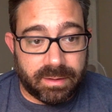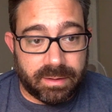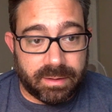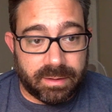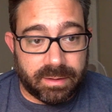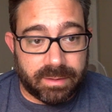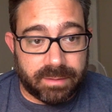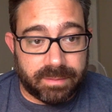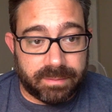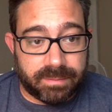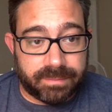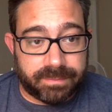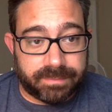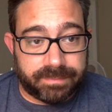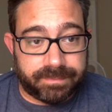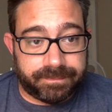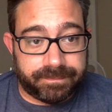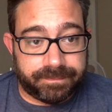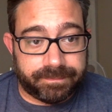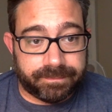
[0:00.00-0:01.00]
um,
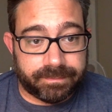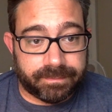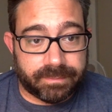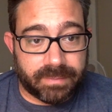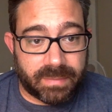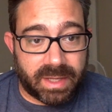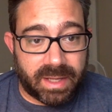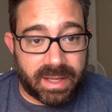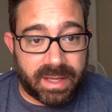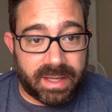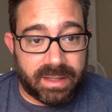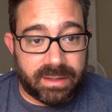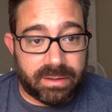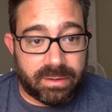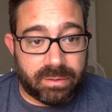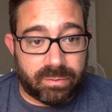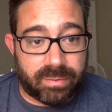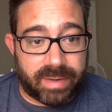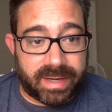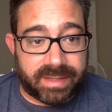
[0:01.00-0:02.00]

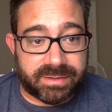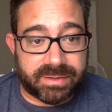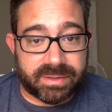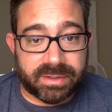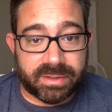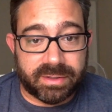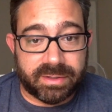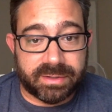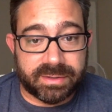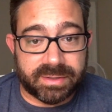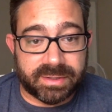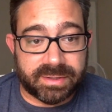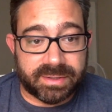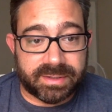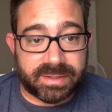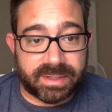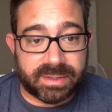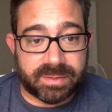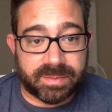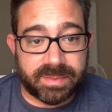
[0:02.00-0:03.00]
and Ratzinger's
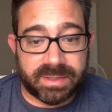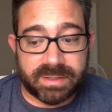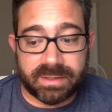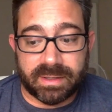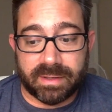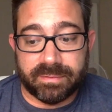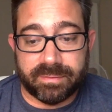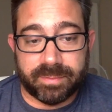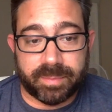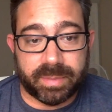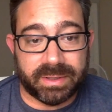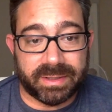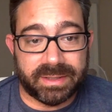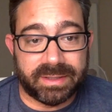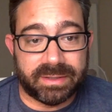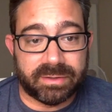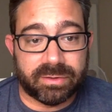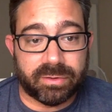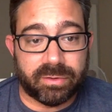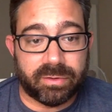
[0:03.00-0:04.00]
assessment of
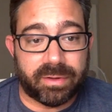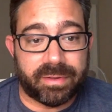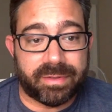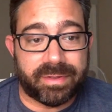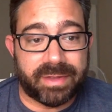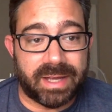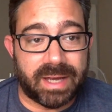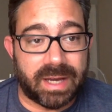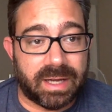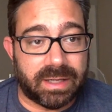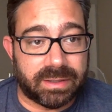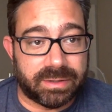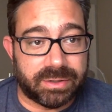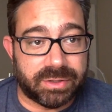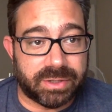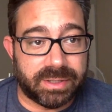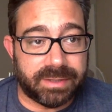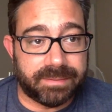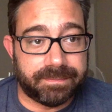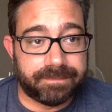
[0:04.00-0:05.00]
political
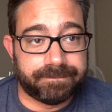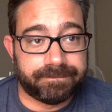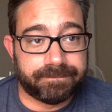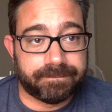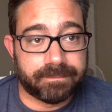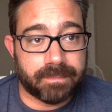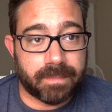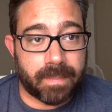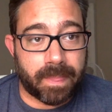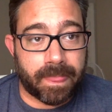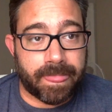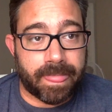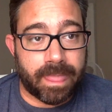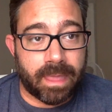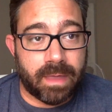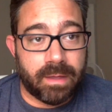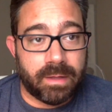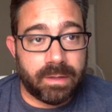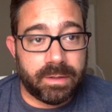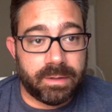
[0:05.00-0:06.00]
theology.
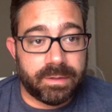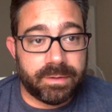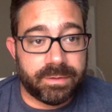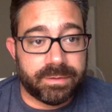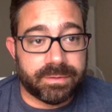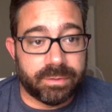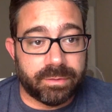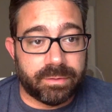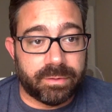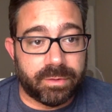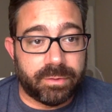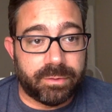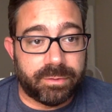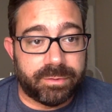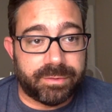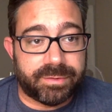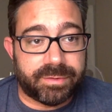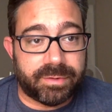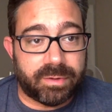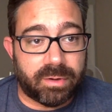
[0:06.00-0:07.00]
So
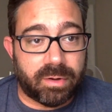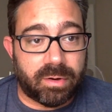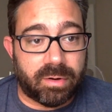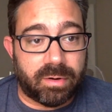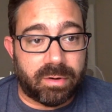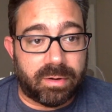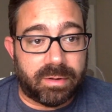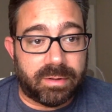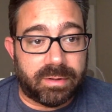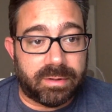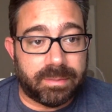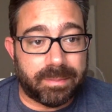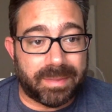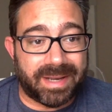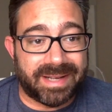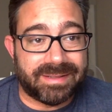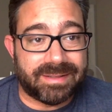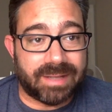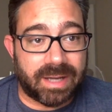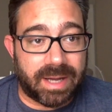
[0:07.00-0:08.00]
those are
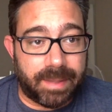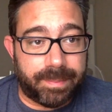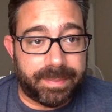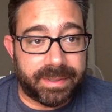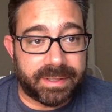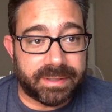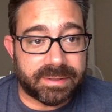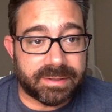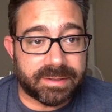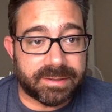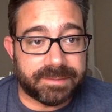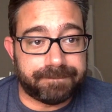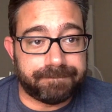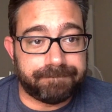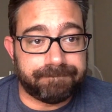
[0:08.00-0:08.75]
my topics.